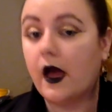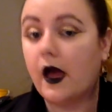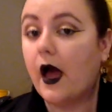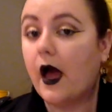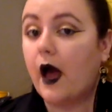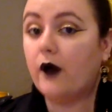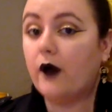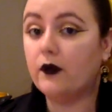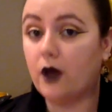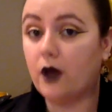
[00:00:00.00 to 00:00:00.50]

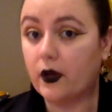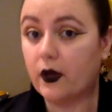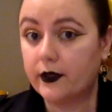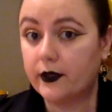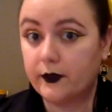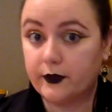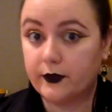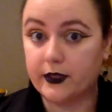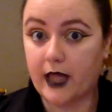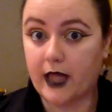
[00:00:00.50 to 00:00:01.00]
How long it
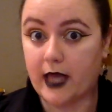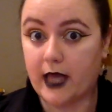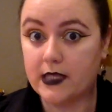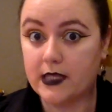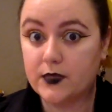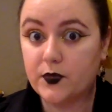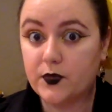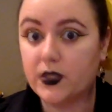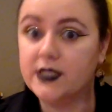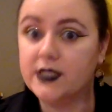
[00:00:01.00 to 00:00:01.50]
will last
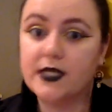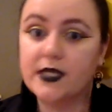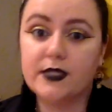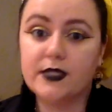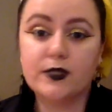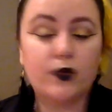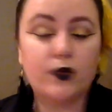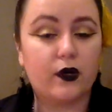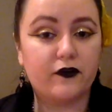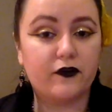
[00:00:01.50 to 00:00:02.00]
brings us
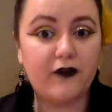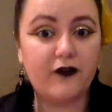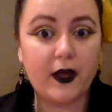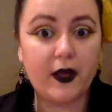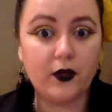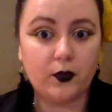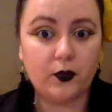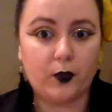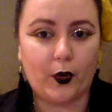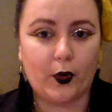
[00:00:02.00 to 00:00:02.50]
to our final
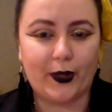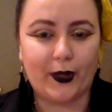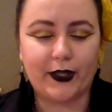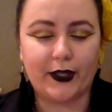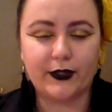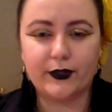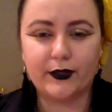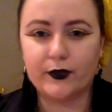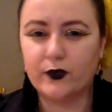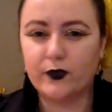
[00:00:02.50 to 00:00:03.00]
point,
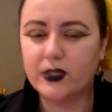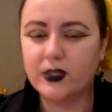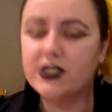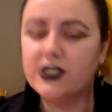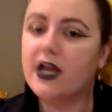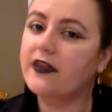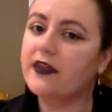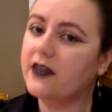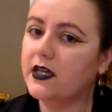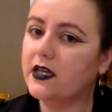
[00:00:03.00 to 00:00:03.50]
which I
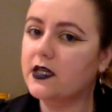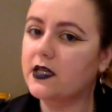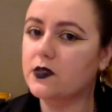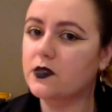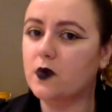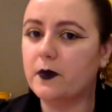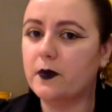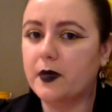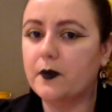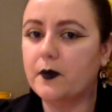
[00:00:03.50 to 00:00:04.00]
think is
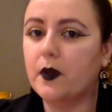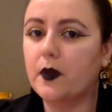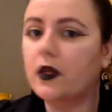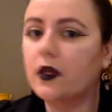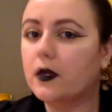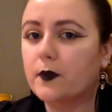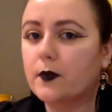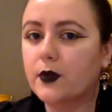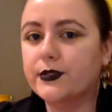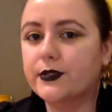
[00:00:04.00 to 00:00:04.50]
what people are
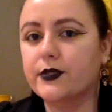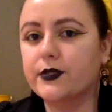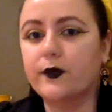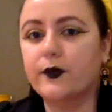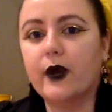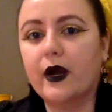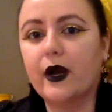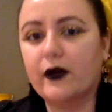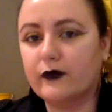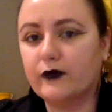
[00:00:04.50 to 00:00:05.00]
most
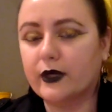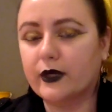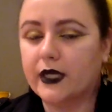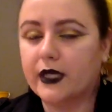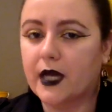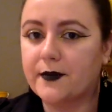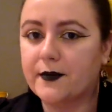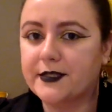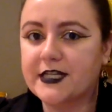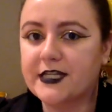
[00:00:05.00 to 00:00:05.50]
aware of when it
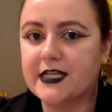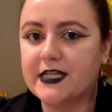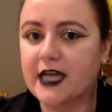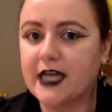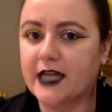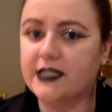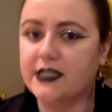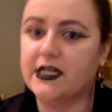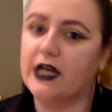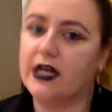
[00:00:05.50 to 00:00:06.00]
comes to
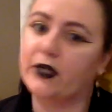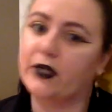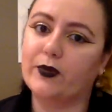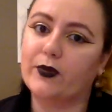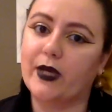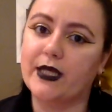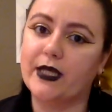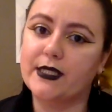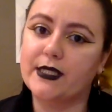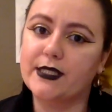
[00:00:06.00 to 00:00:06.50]
textile
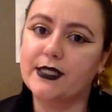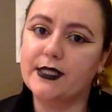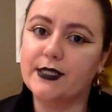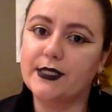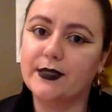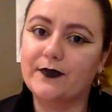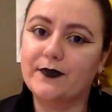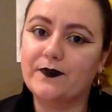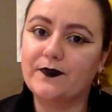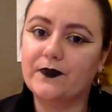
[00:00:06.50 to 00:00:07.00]
waste.
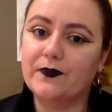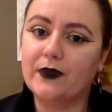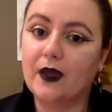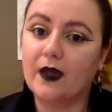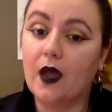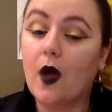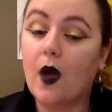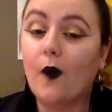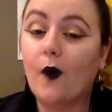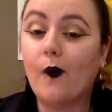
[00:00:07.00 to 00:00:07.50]

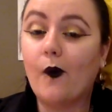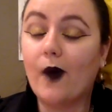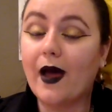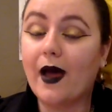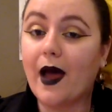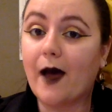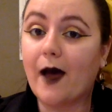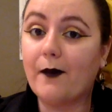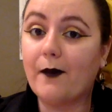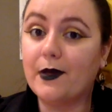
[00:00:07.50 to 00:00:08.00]
What
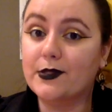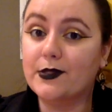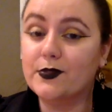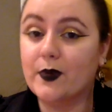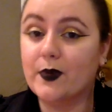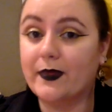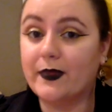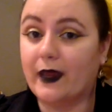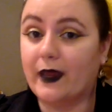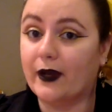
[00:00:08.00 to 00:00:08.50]
happens when
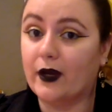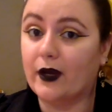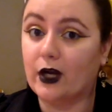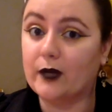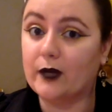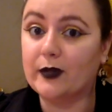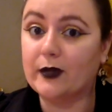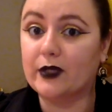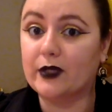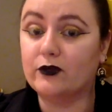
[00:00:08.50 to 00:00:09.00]
that
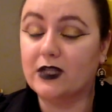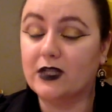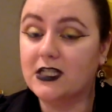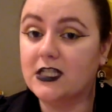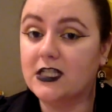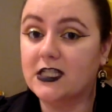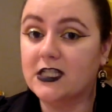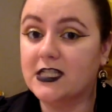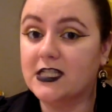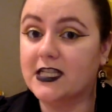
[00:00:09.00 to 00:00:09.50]
garment
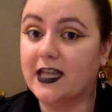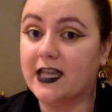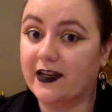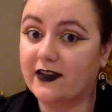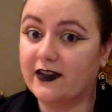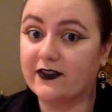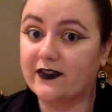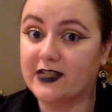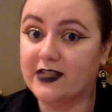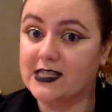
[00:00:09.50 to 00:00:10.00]
reaches the end of
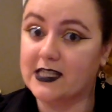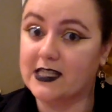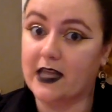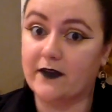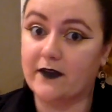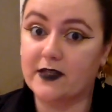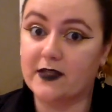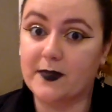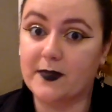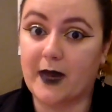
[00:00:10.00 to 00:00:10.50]
its
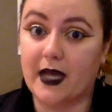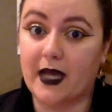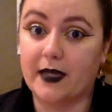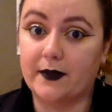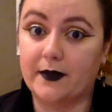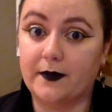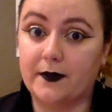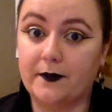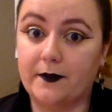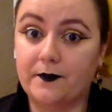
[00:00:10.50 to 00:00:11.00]
lifespan?
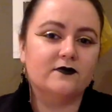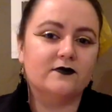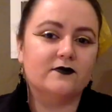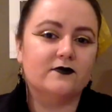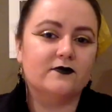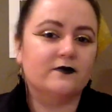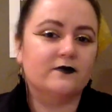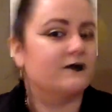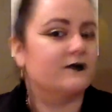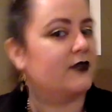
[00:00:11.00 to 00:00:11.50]

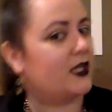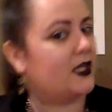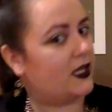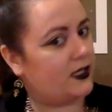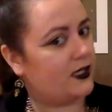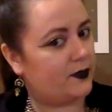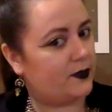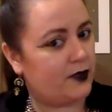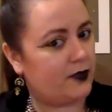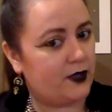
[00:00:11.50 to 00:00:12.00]
Can
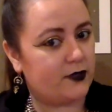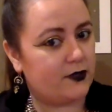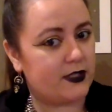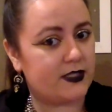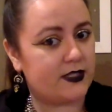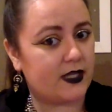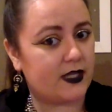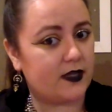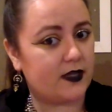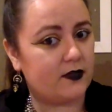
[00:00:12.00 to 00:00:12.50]
it be
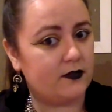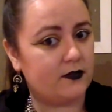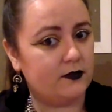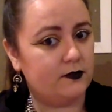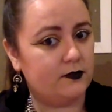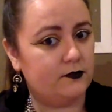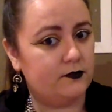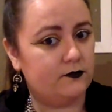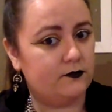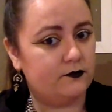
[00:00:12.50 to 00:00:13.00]
recycled?
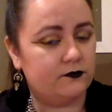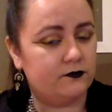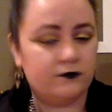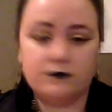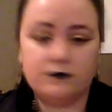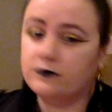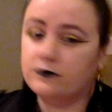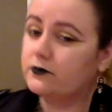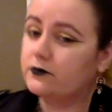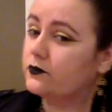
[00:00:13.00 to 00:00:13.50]

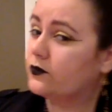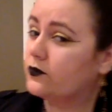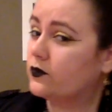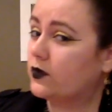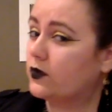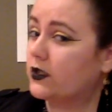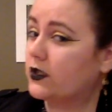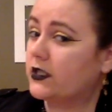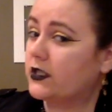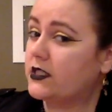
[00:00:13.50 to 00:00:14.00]

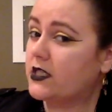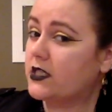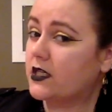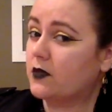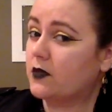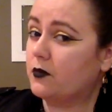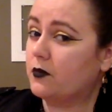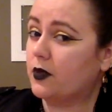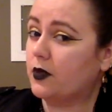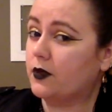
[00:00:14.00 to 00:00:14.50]
Will it
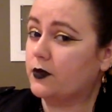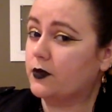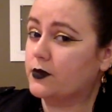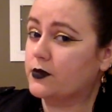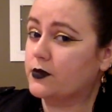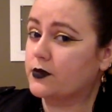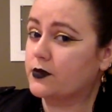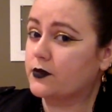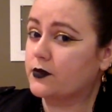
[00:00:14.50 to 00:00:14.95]
decompose?